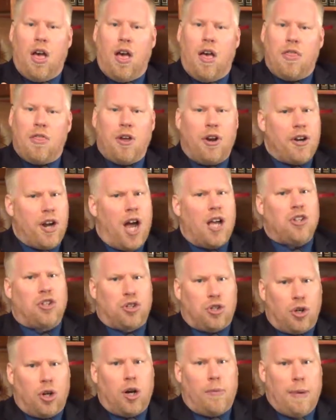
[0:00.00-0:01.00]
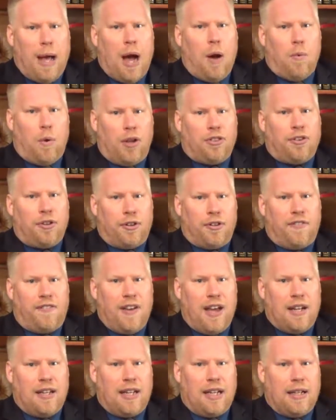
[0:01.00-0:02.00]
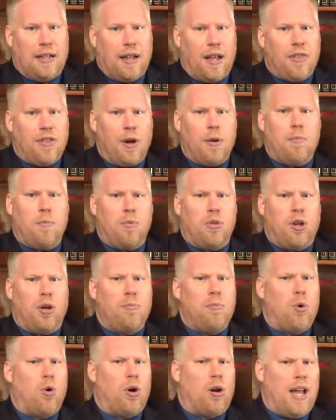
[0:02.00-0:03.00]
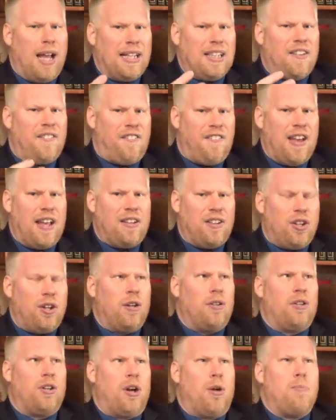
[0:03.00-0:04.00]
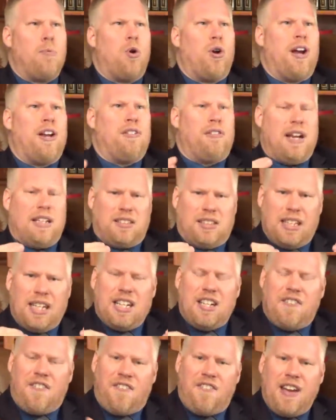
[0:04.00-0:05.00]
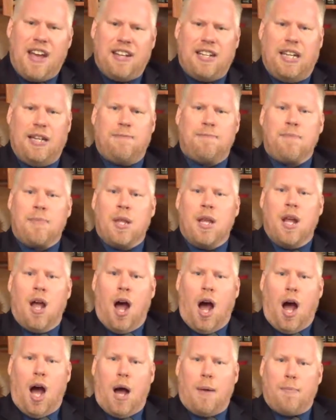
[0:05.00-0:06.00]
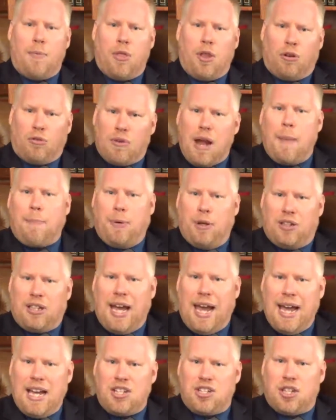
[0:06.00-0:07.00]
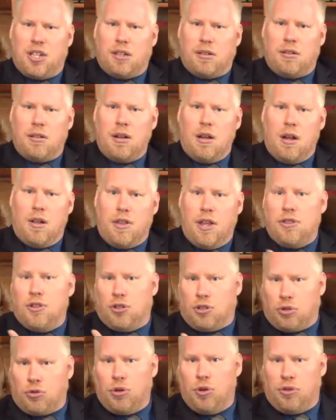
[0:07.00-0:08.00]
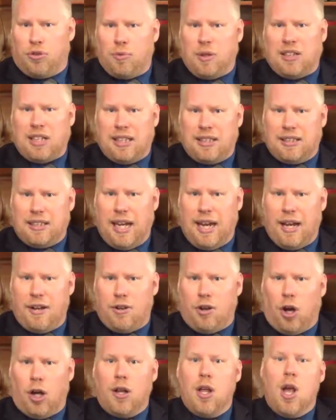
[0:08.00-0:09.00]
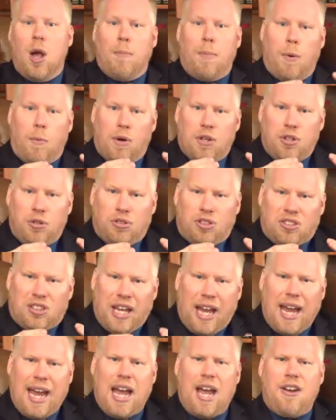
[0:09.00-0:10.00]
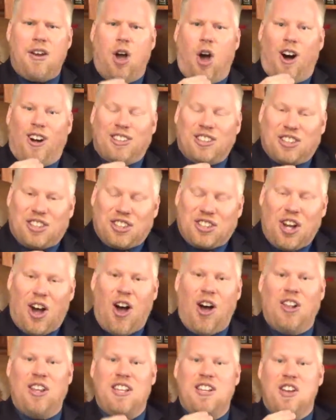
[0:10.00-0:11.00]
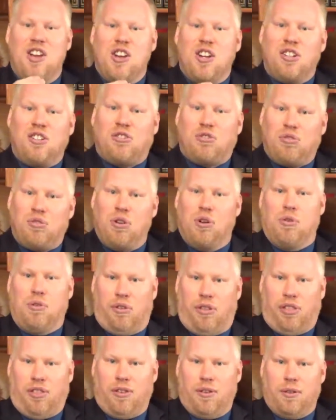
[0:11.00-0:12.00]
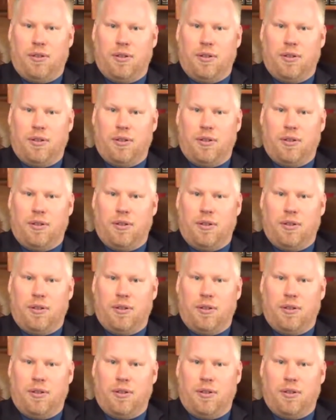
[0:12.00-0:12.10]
they're not sure about what they're defending. They're more like they're more interested in defending their reputation than the truth what they stand on. But when you stand on solid truth,